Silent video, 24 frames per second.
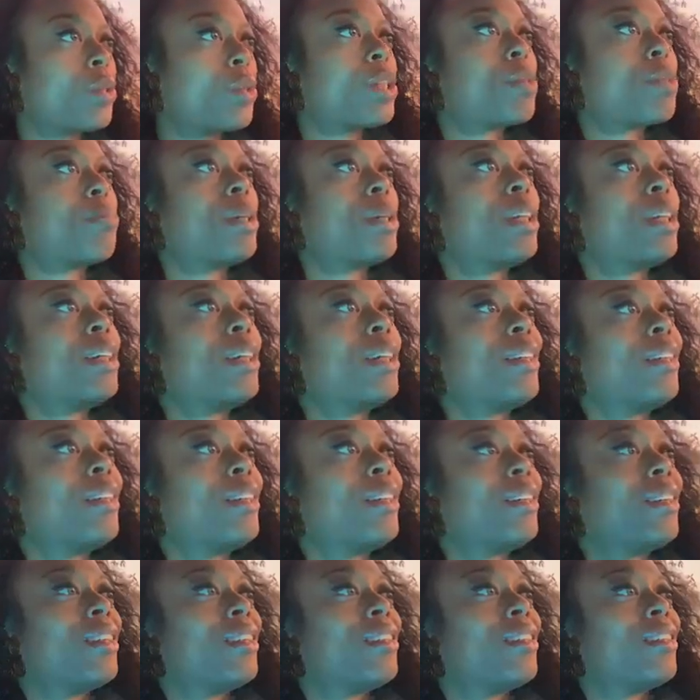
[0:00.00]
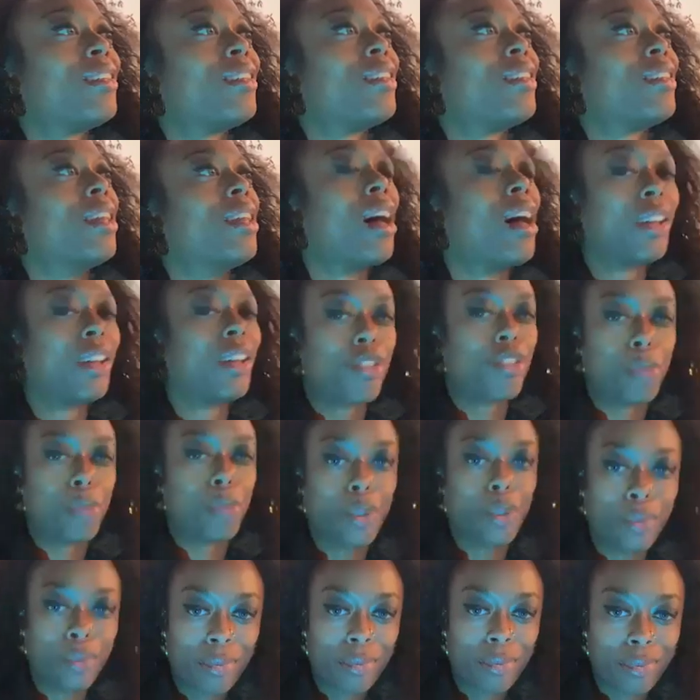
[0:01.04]
To just be
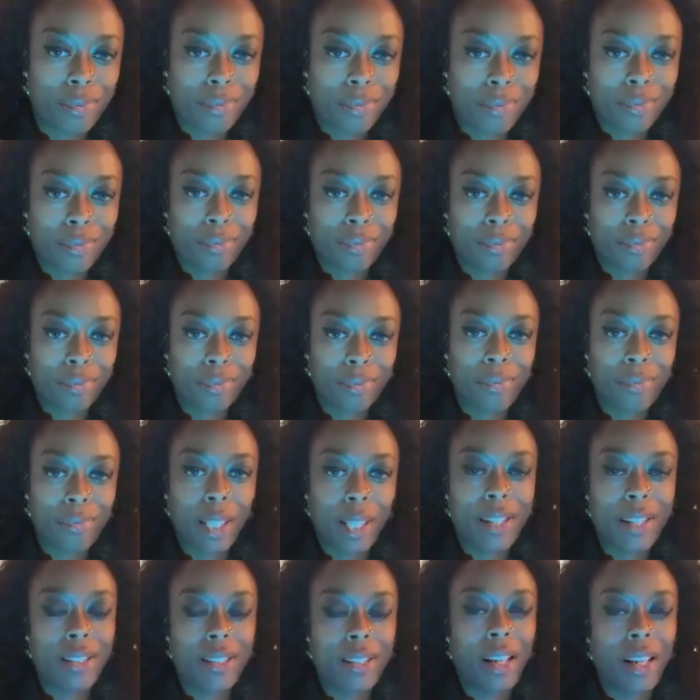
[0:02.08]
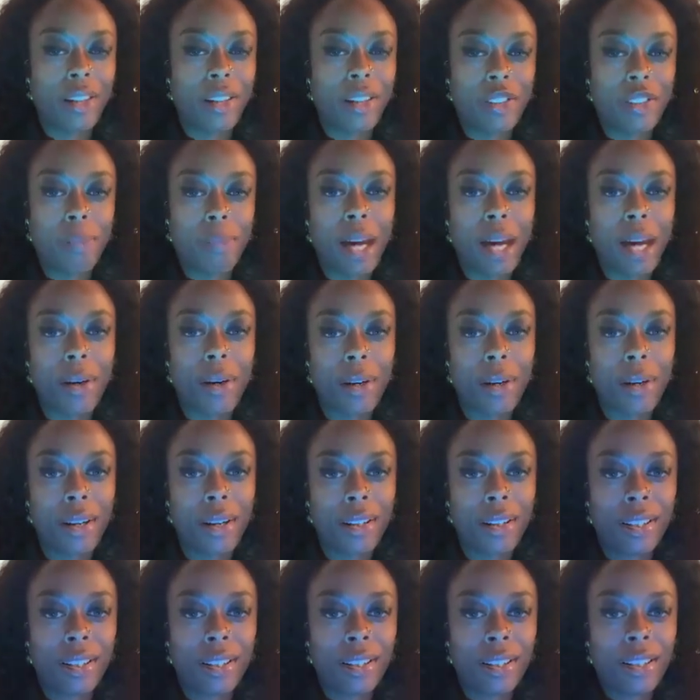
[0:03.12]
knowledgeable, because knowledge is power.